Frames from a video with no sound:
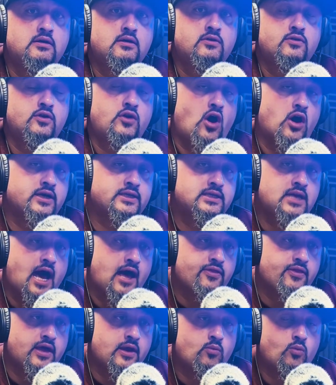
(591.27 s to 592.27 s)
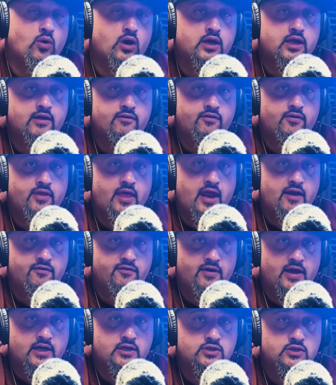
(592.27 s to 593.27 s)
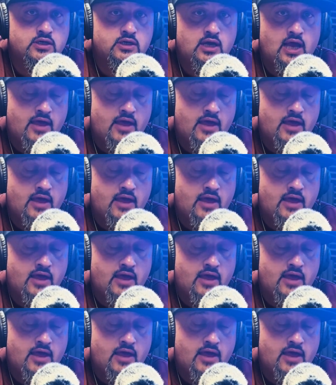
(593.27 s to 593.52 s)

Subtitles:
the dog is not then working for that affection,